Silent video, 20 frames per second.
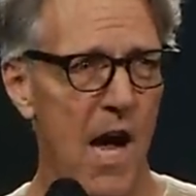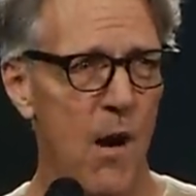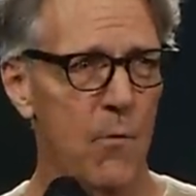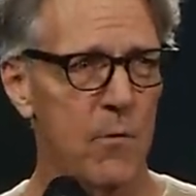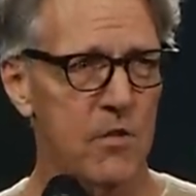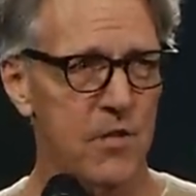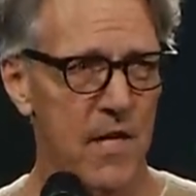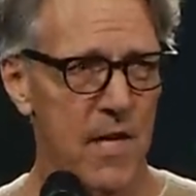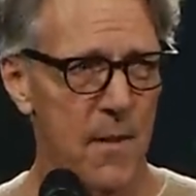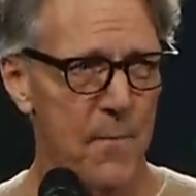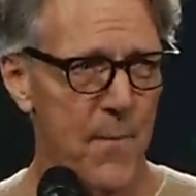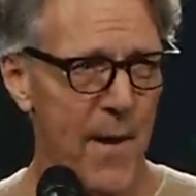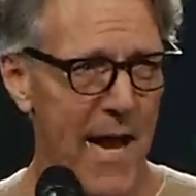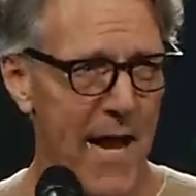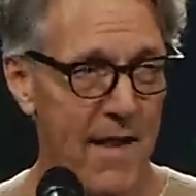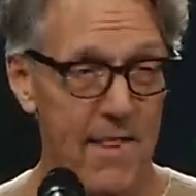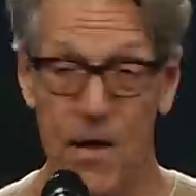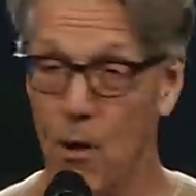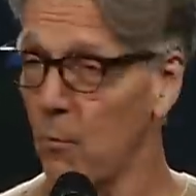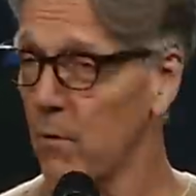I was in a
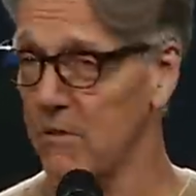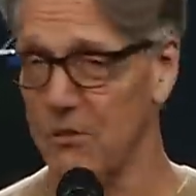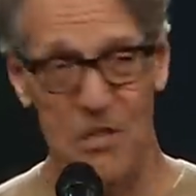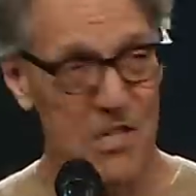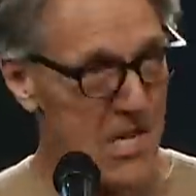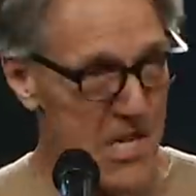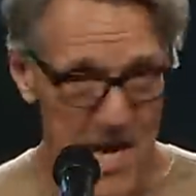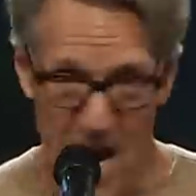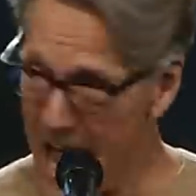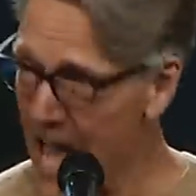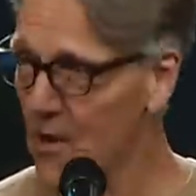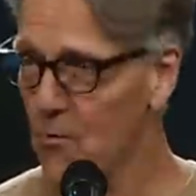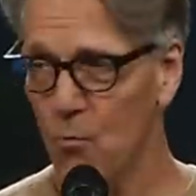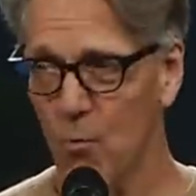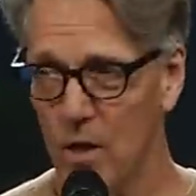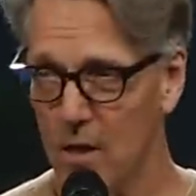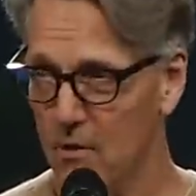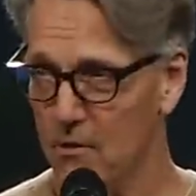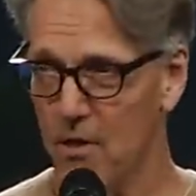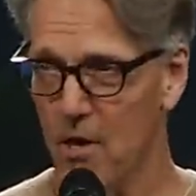band that was
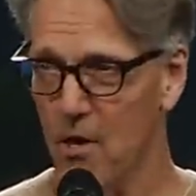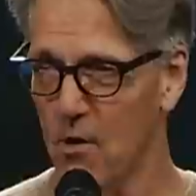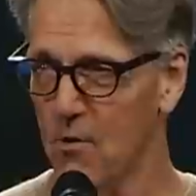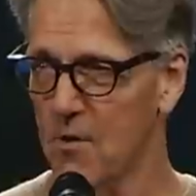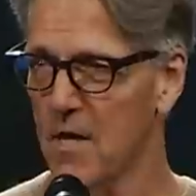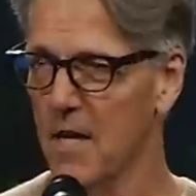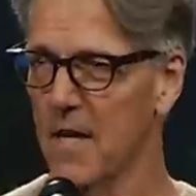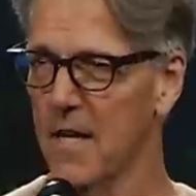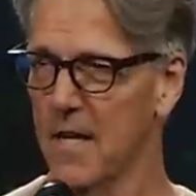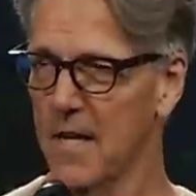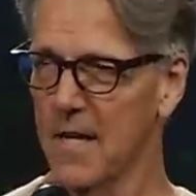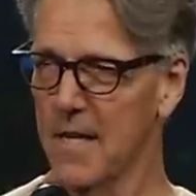not well known.